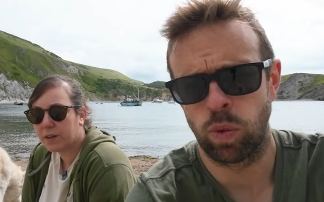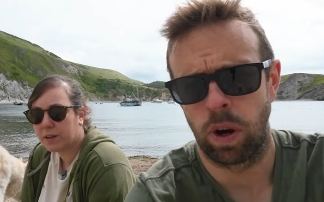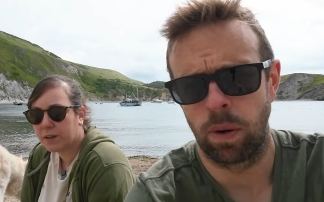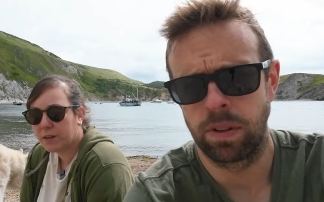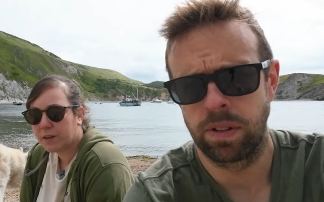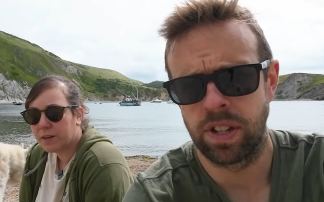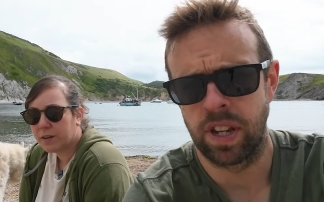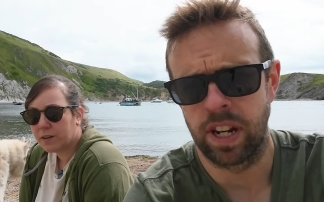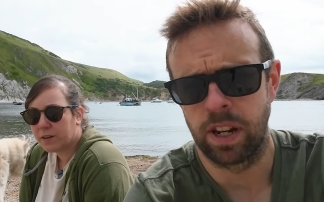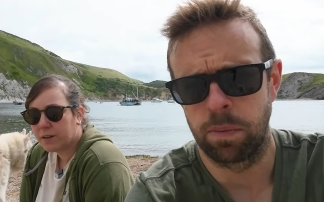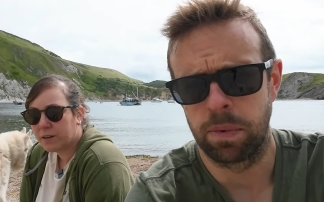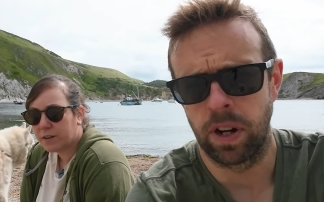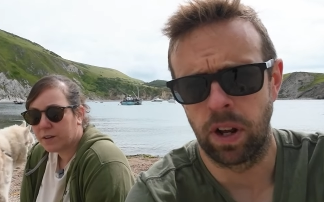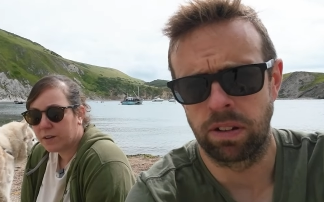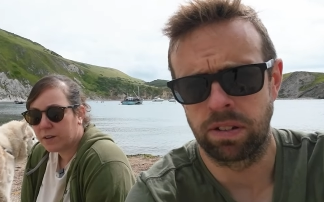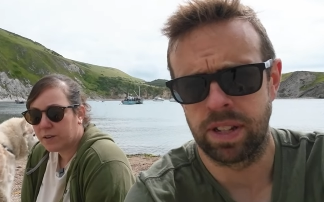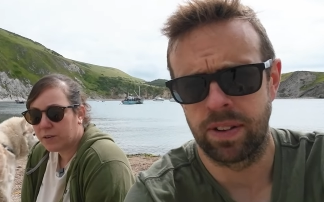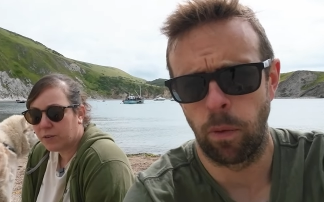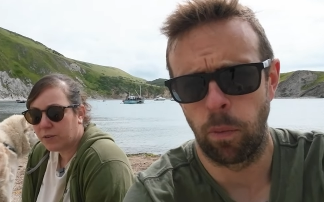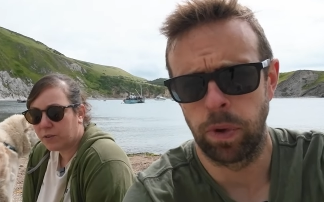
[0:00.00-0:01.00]
Speaker 1: why we said it'd be
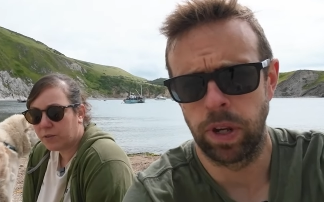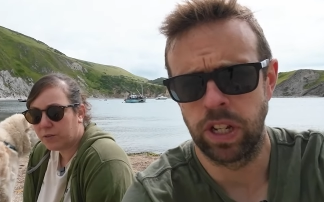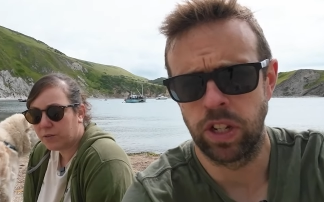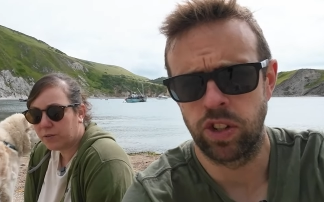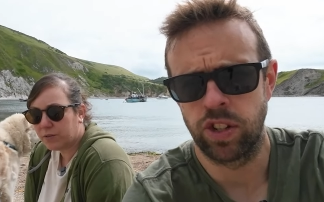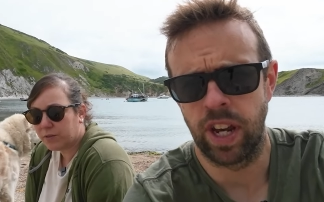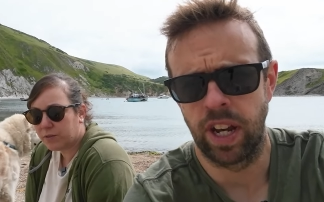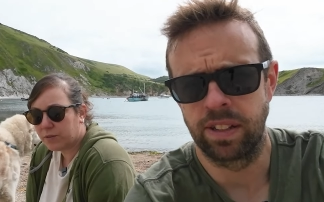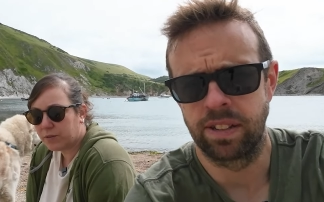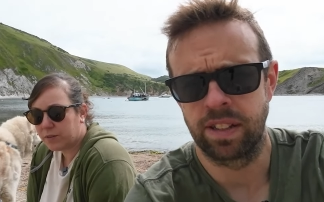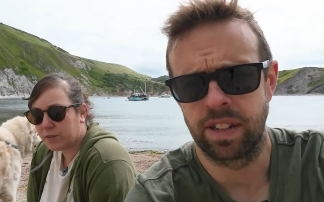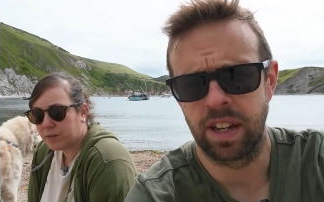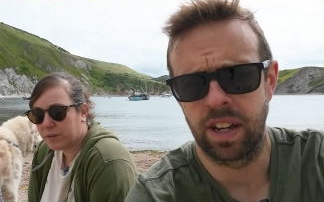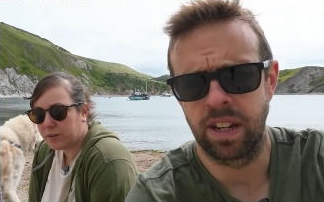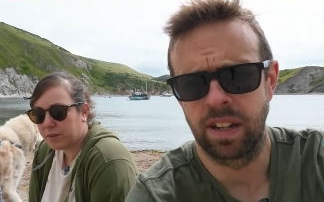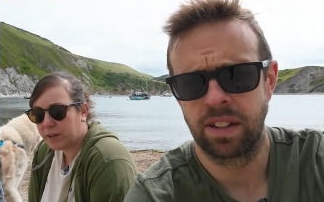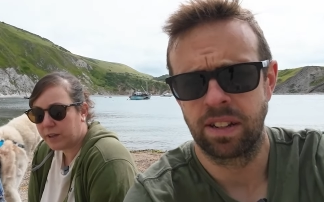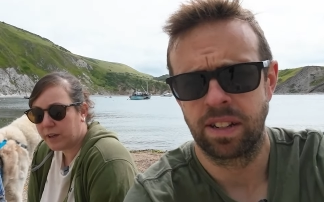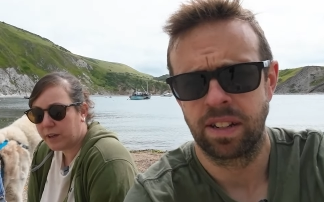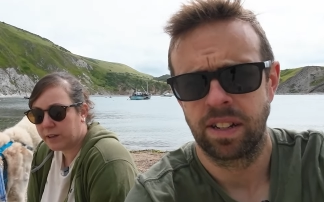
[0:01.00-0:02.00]
nice to have a beach day today.
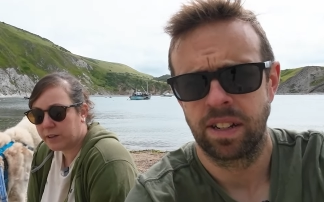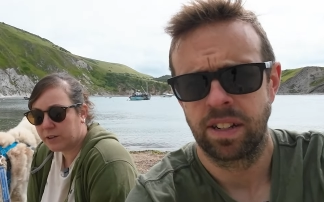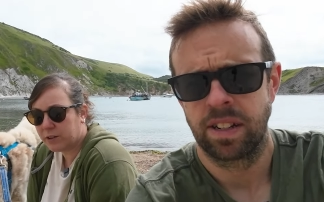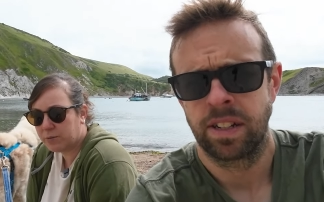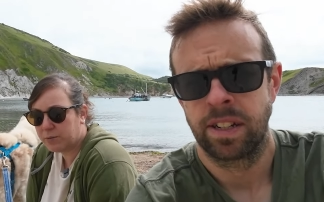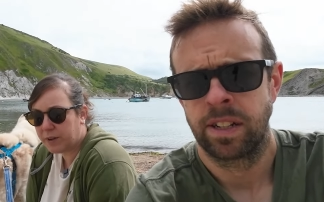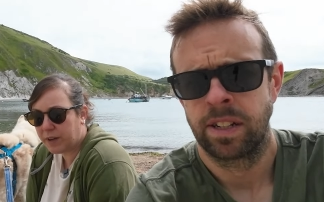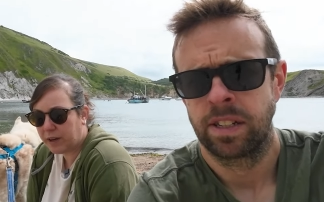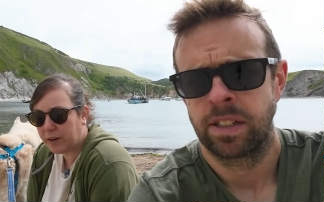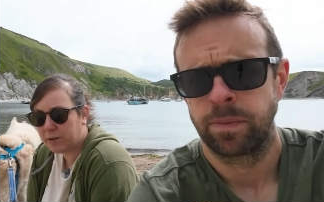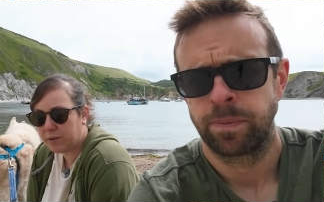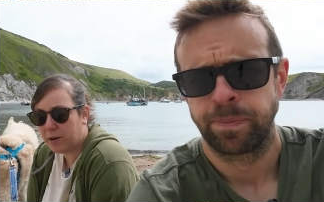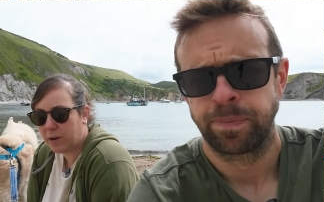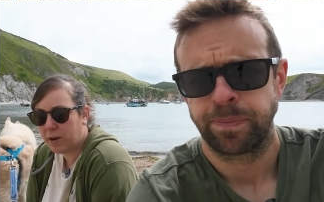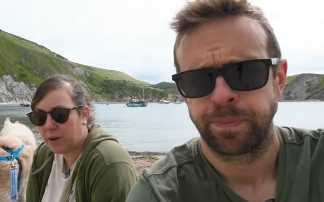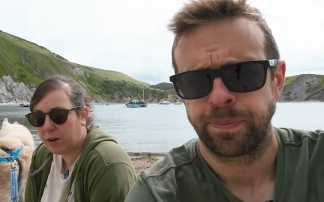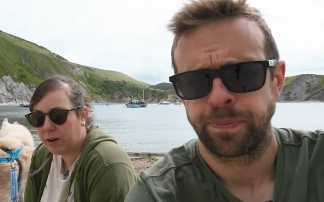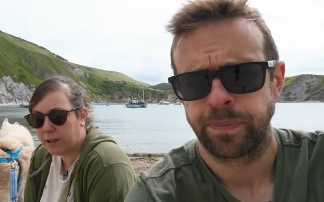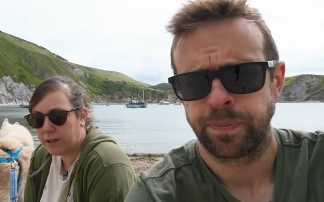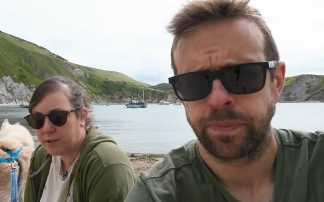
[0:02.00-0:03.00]
Speaker 2: Yeah, come down
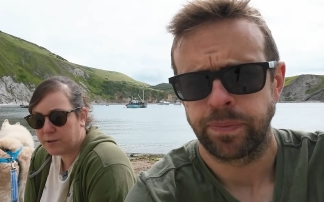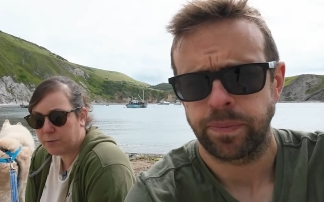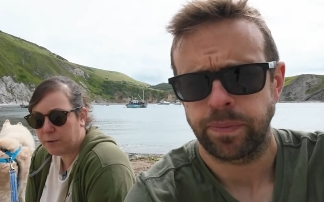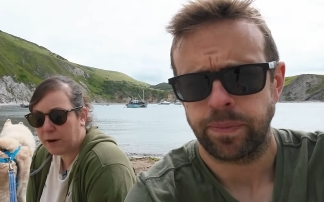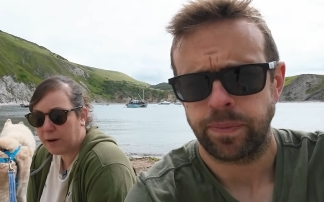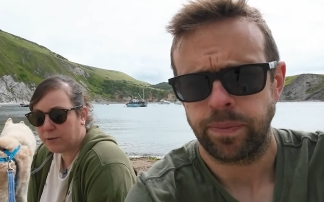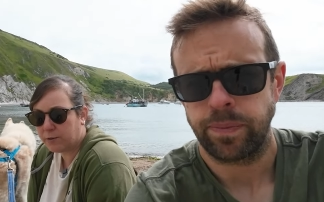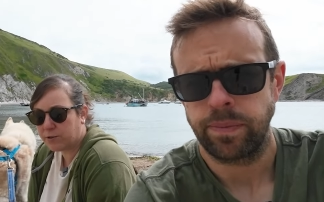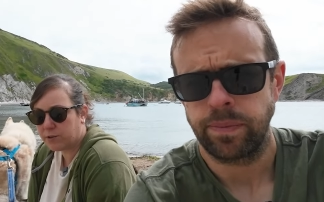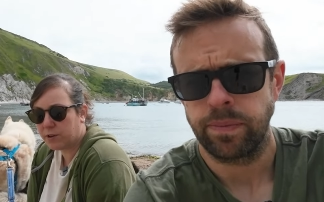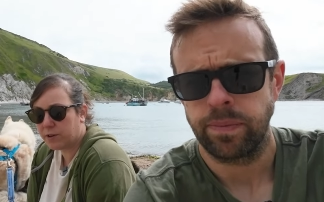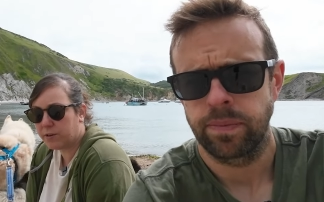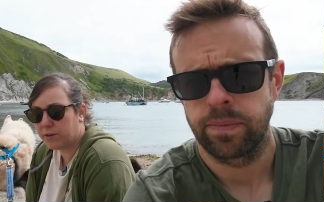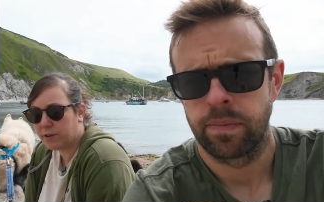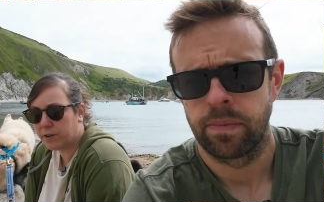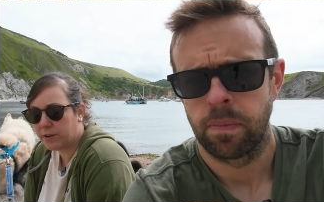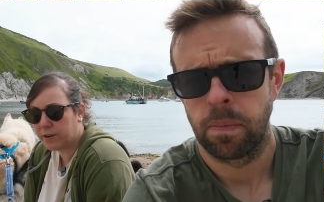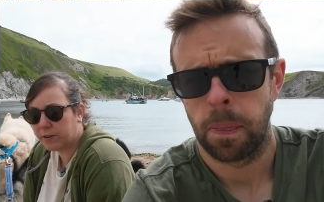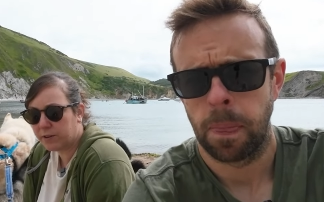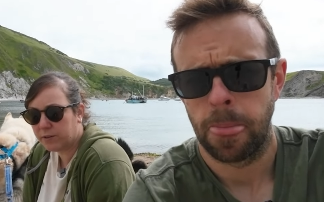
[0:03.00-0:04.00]
early as well, so
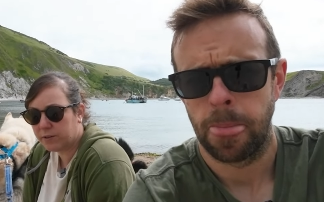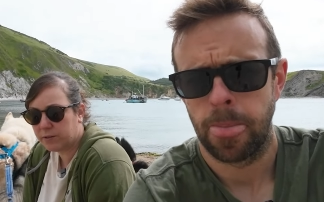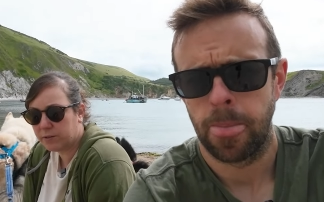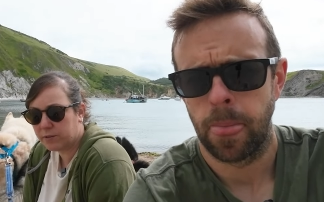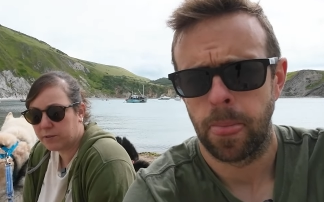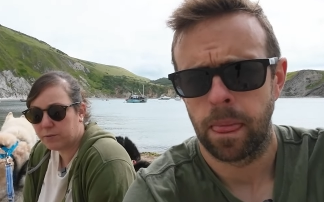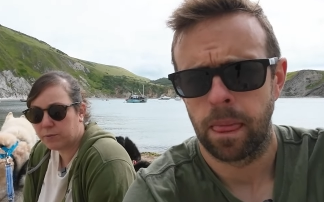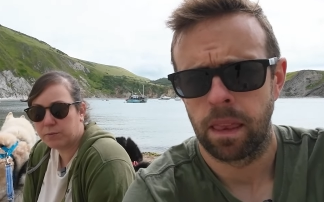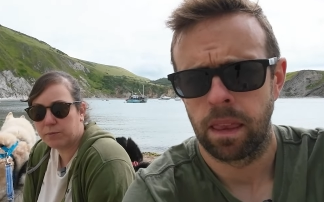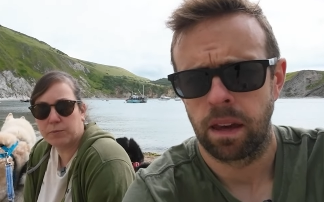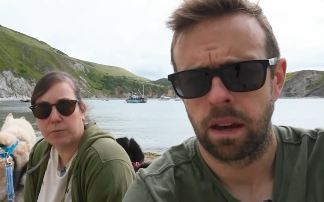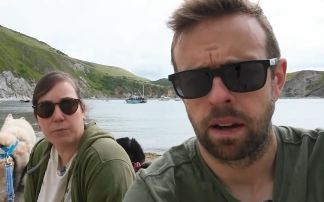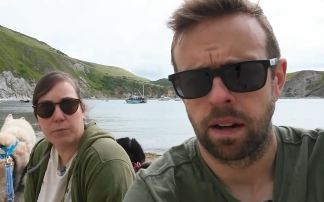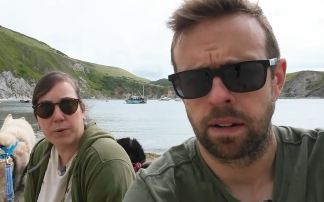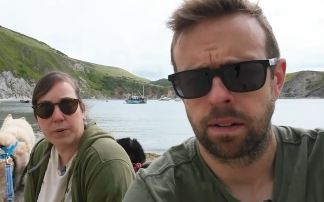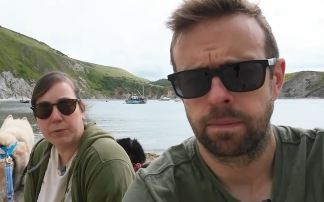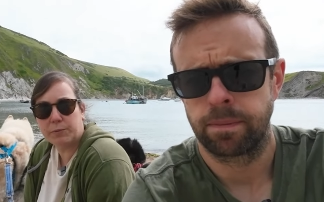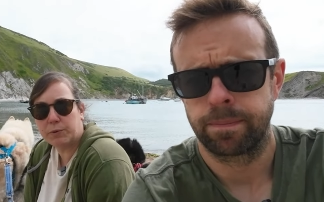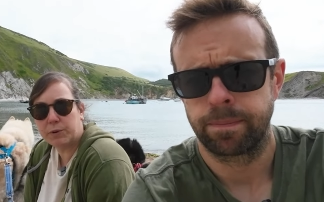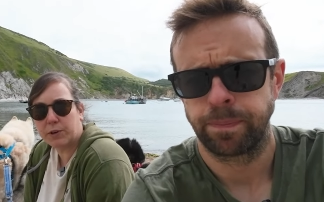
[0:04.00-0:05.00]
that
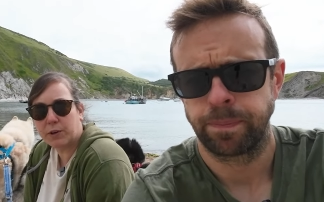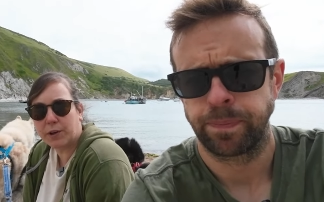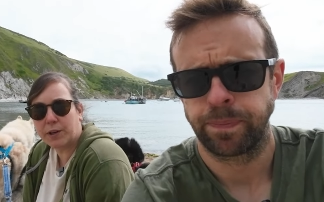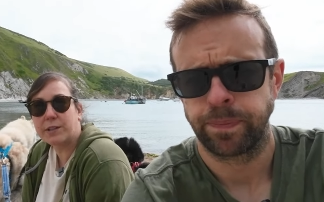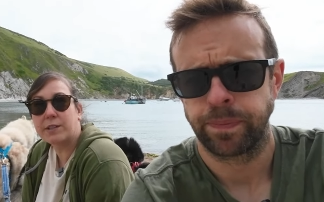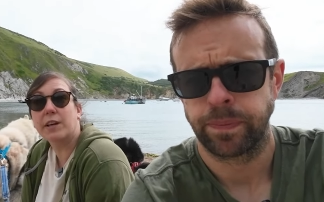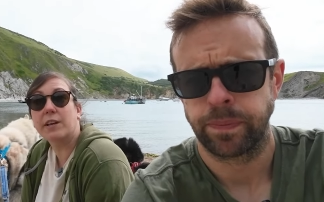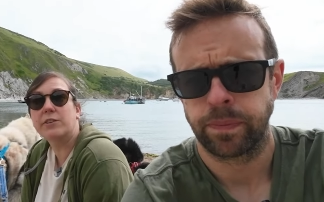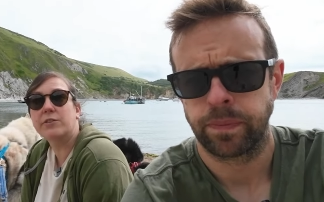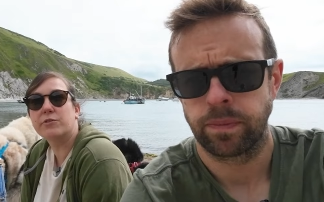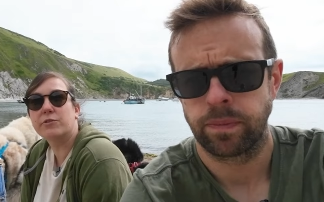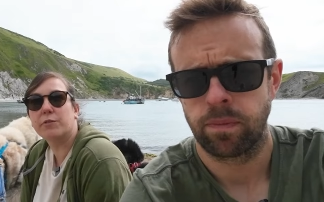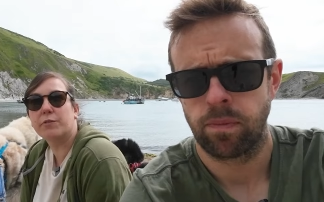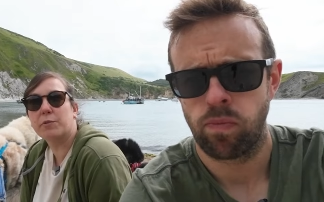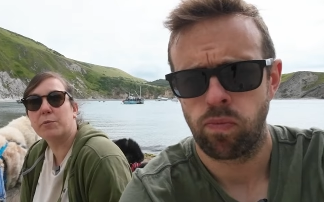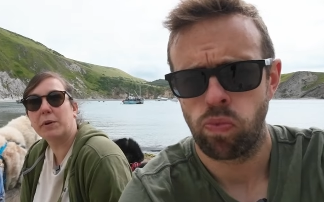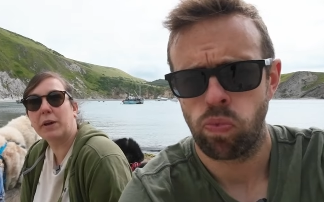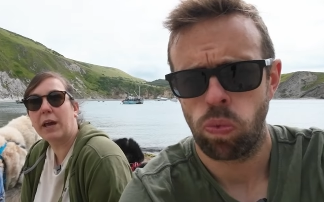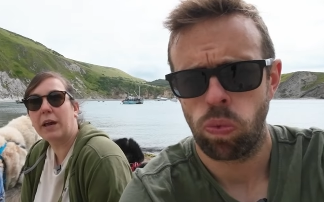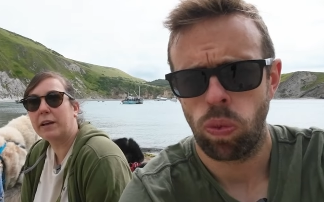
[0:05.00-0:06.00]
we're, not in danger of
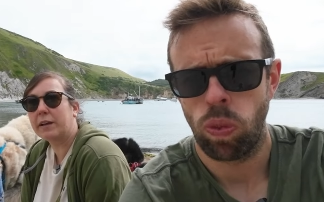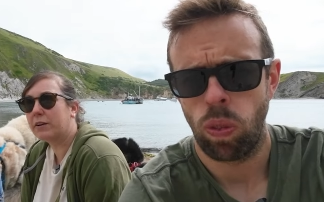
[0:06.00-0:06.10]
them get